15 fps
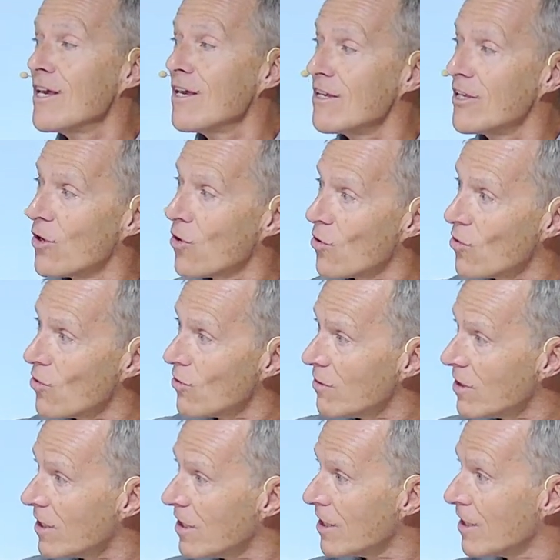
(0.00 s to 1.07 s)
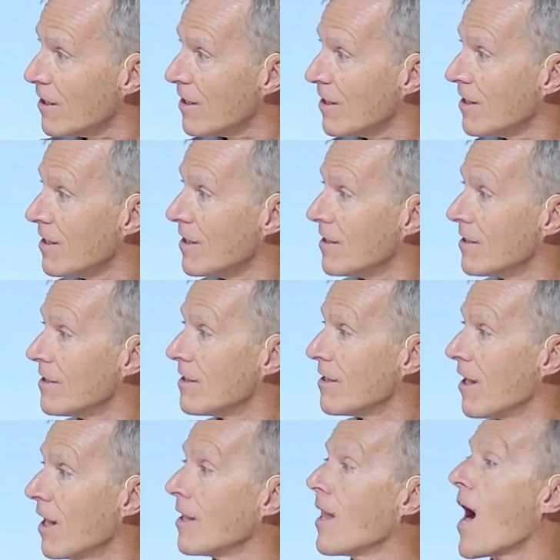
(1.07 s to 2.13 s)
you know, uh,
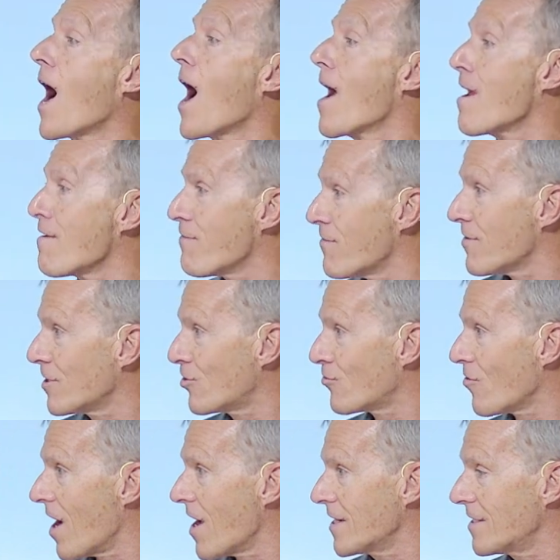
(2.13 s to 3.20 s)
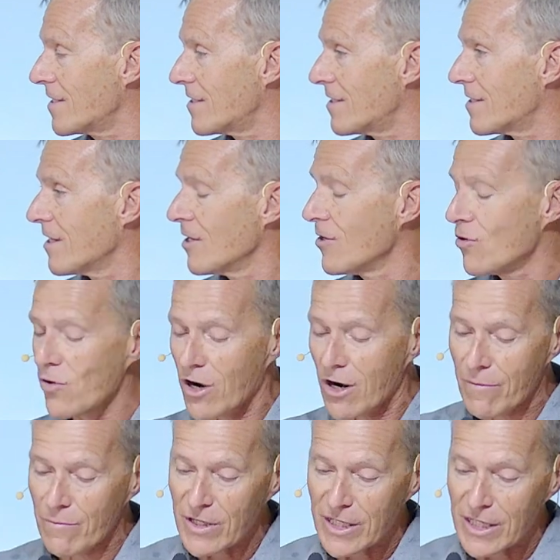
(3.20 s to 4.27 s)
alive in Christ, who are
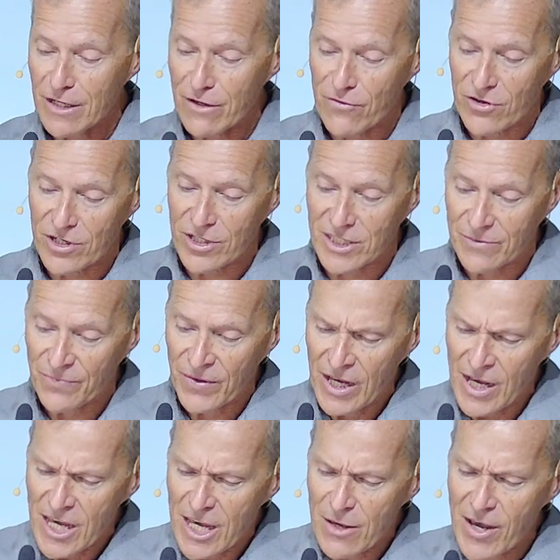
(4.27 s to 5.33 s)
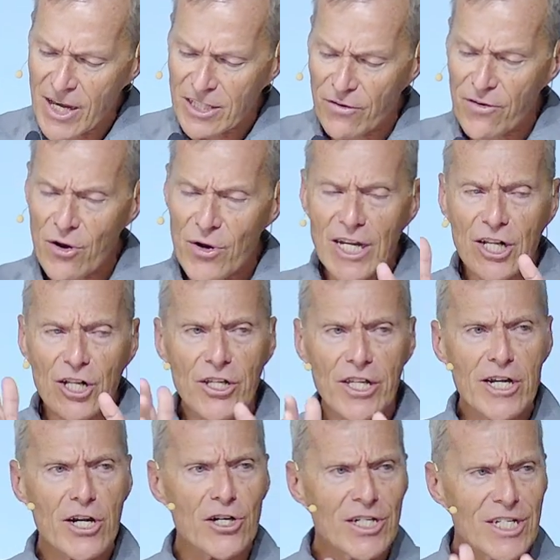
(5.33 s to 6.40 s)
believers, he makes a very
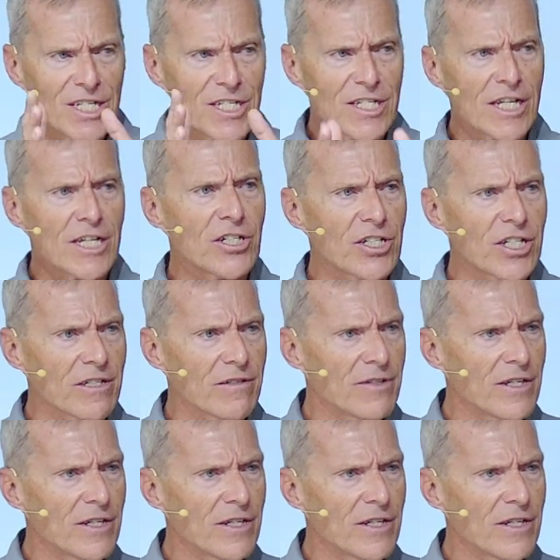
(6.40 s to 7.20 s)
clear distinction